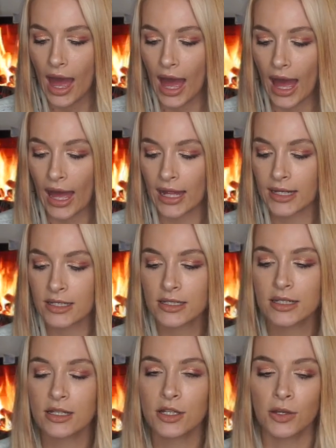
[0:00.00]
and
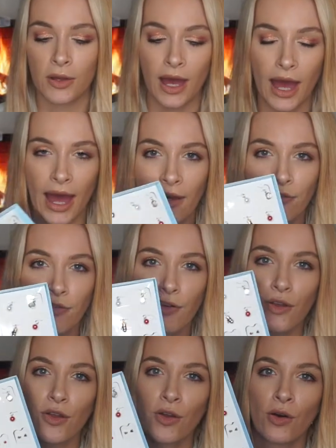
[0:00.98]
you have
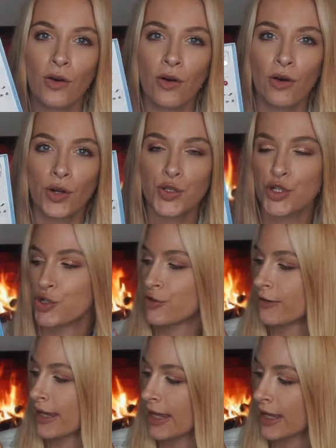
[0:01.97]
your
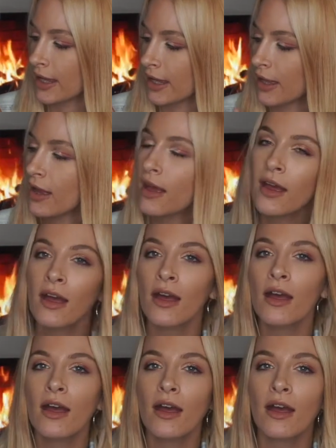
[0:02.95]
jewellery
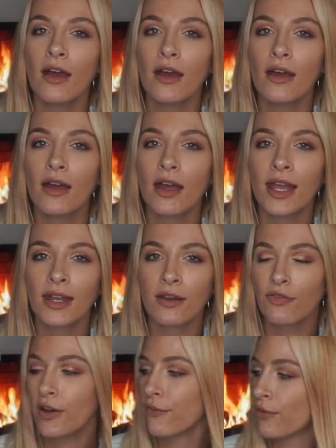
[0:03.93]
in
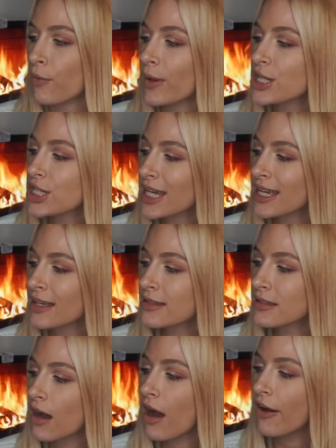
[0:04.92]
front of you, which
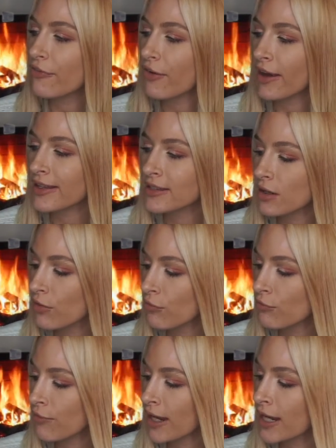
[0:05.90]
is, I find,
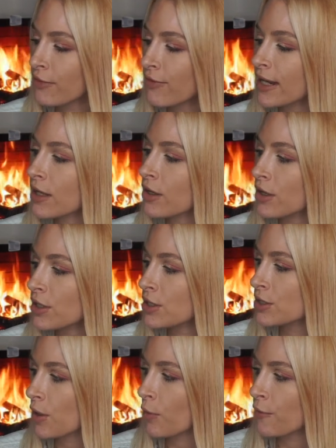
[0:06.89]
really, really good.
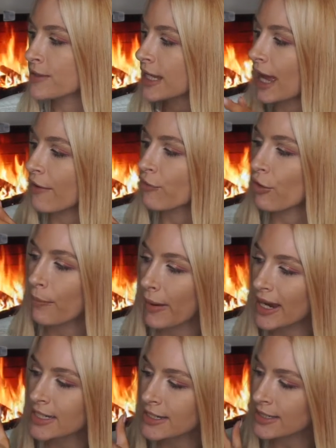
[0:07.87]
So obviously you have your
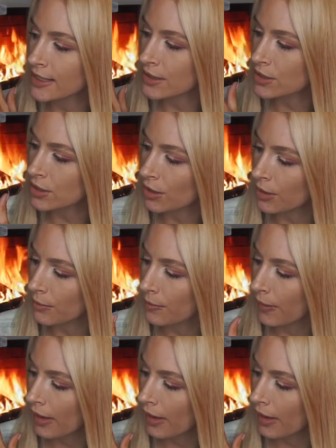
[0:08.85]
pendants at the top